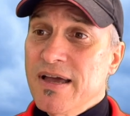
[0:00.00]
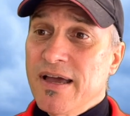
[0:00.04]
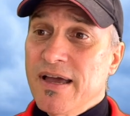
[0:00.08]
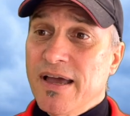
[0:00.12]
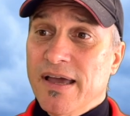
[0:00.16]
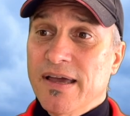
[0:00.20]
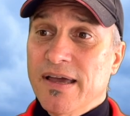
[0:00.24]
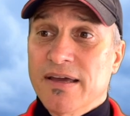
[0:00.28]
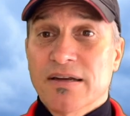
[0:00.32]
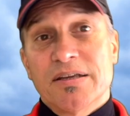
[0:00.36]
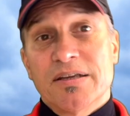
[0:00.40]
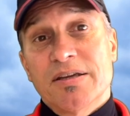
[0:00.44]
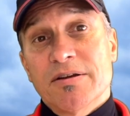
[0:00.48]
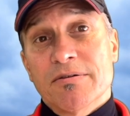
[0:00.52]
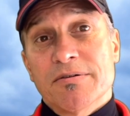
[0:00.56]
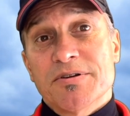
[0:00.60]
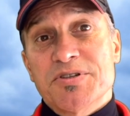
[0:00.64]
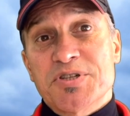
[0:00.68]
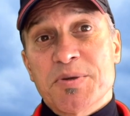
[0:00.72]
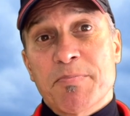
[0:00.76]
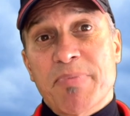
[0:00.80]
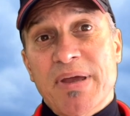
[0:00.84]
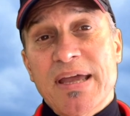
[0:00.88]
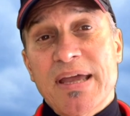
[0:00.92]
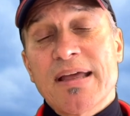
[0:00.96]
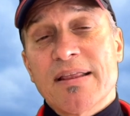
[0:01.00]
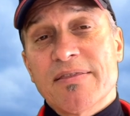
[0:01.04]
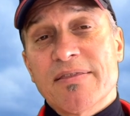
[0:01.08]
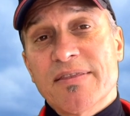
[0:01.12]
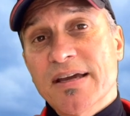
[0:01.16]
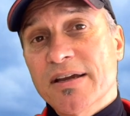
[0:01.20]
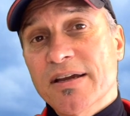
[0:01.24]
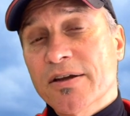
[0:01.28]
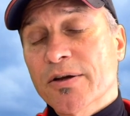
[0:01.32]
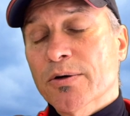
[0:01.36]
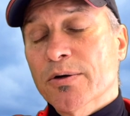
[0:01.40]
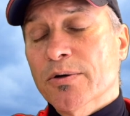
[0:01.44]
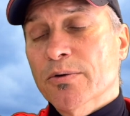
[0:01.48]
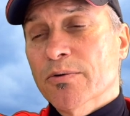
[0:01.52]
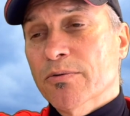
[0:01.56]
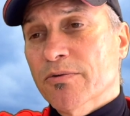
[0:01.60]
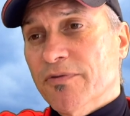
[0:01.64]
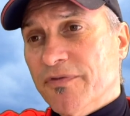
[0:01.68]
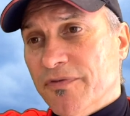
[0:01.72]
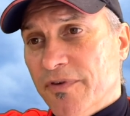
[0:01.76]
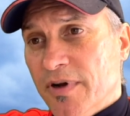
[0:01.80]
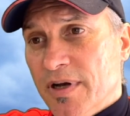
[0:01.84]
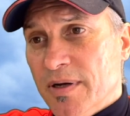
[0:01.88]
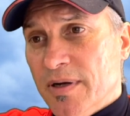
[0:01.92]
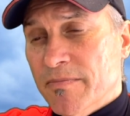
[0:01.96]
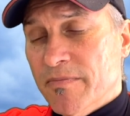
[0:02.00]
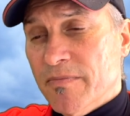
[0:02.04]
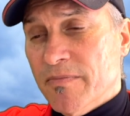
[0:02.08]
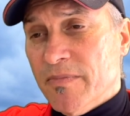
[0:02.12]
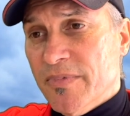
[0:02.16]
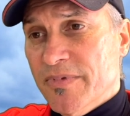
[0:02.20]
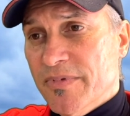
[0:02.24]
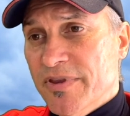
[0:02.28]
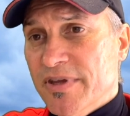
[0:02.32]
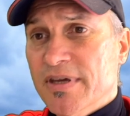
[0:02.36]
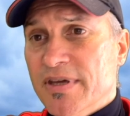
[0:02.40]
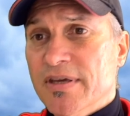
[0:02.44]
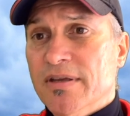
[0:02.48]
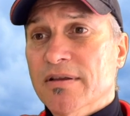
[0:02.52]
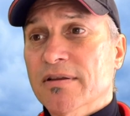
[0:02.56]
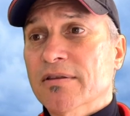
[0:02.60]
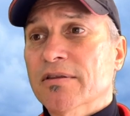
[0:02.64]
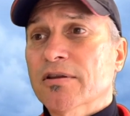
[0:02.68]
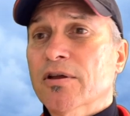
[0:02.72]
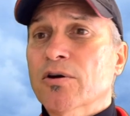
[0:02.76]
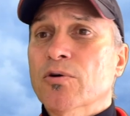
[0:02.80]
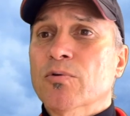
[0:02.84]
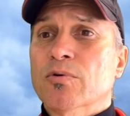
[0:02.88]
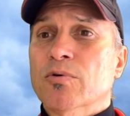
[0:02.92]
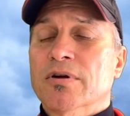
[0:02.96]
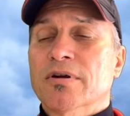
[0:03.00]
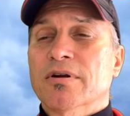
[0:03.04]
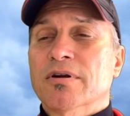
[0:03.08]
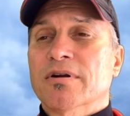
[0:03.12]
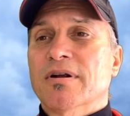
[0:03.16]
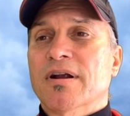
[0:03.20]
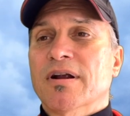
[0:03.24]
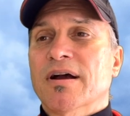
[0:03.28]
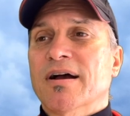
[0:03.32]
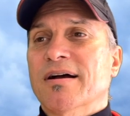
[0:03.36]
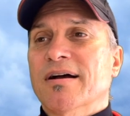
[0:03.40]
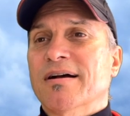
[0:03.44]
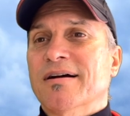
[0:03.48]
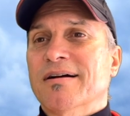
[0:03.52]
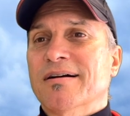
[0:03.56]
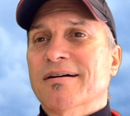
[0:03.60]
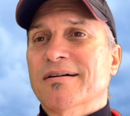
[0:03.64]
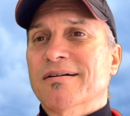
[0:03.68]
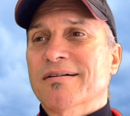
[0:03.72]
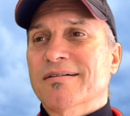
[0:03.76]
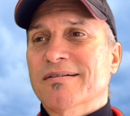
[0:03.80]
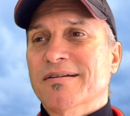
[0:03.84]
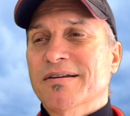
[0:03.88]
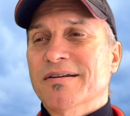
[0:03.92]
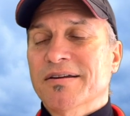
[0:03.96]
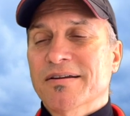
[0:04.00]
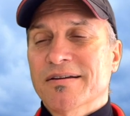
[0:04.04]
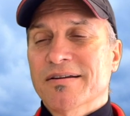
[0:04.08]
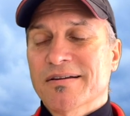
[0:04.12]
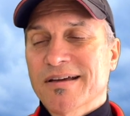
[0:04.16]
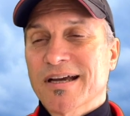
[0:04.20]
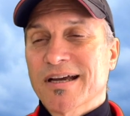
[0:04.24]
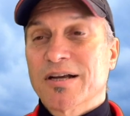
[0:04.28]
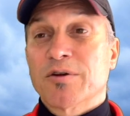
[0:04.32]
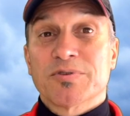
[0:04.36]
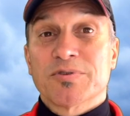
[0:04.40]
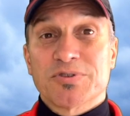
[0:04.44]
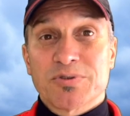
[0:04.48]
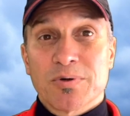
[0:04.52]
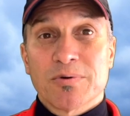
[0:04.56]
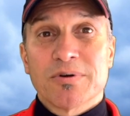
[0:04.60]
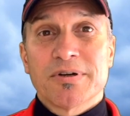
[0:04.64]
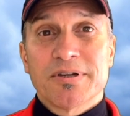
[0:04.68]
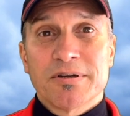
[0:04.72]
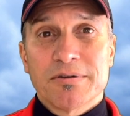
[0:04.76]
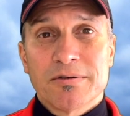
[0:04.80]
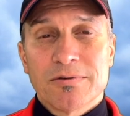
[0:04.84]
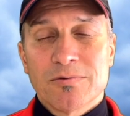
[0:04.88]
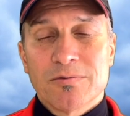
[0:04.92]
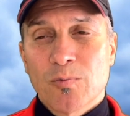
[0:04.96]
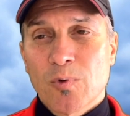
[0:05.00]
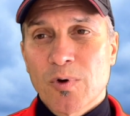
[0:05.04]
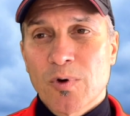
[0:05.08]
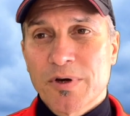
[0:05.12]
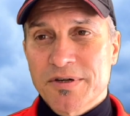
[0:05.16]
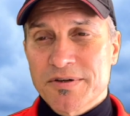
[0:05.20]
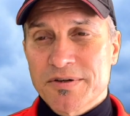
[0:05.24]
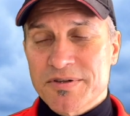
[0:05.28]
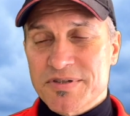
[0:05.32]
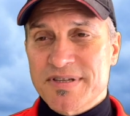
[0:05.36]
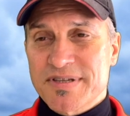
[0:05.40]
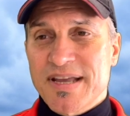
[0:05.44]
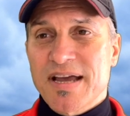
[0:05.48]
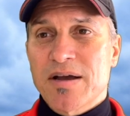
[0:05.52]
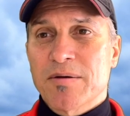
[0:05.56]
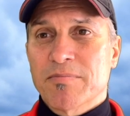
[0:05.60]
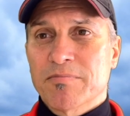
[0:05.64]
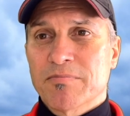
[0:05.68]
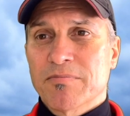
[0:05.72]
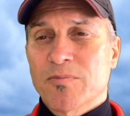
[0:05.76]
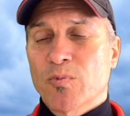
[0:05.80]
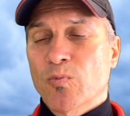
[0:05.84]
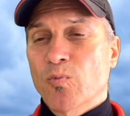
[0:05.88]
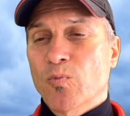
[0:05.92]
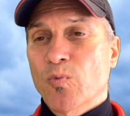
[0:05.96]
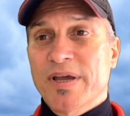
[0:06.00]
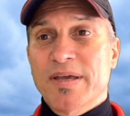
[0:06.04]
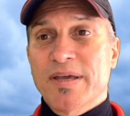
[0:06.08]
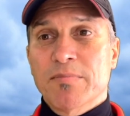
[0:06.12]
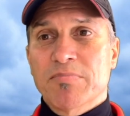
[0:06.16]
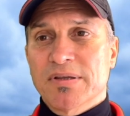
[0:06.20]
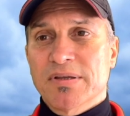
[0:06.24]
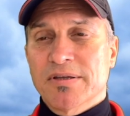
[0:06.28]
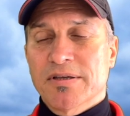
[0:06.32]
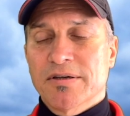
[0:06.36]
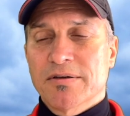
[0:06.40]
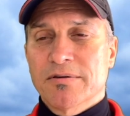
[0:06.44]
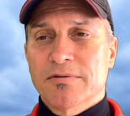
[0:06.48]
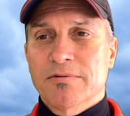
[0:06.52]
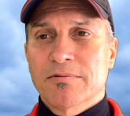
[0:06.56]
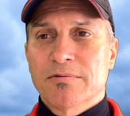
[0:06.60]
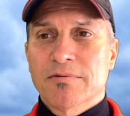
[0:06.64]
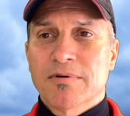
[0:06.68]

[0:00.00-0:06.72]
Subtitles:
And here in Japan, they go from the lower equatorial waters down way below